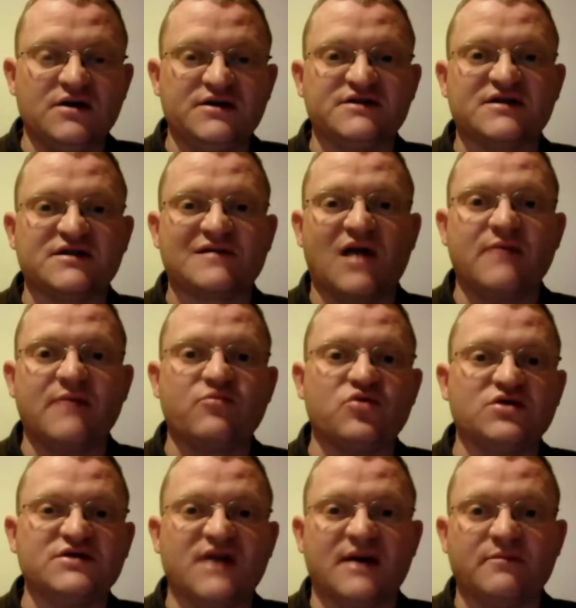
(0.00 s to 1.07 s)
describe
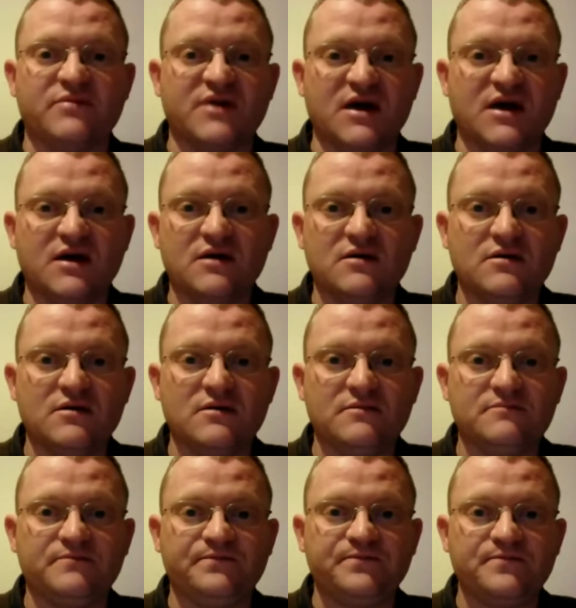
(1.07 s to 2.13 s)
what's happening,
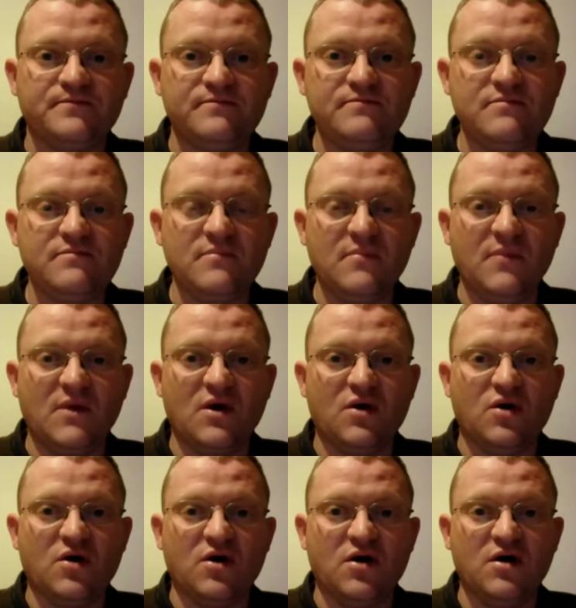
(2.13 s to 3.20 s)

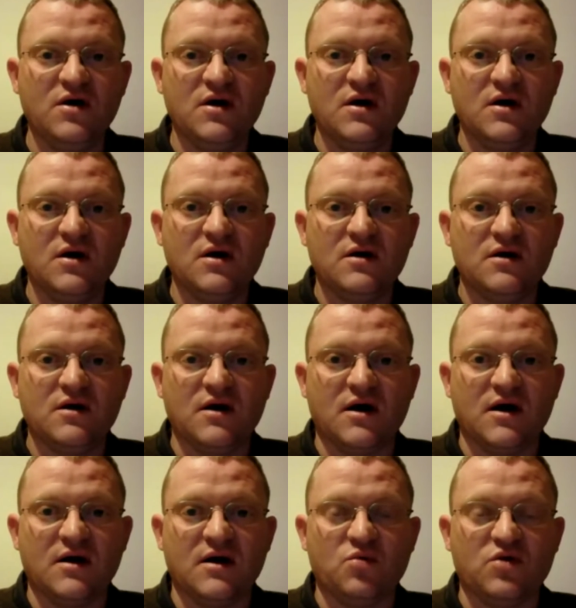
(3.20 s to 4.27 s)
or
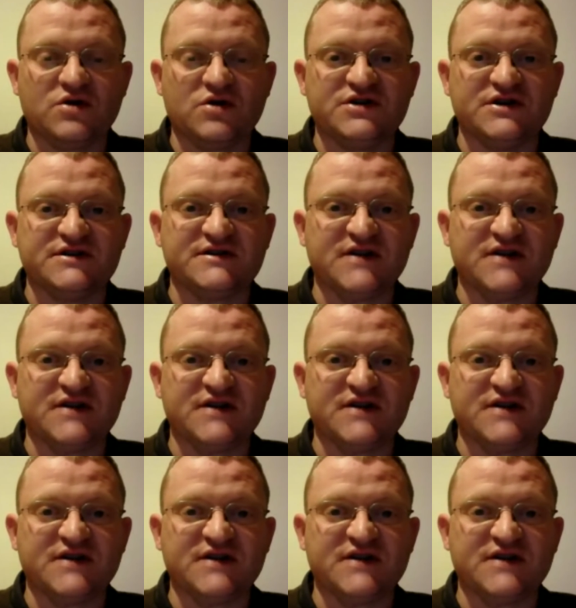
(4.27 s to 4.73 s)
watch it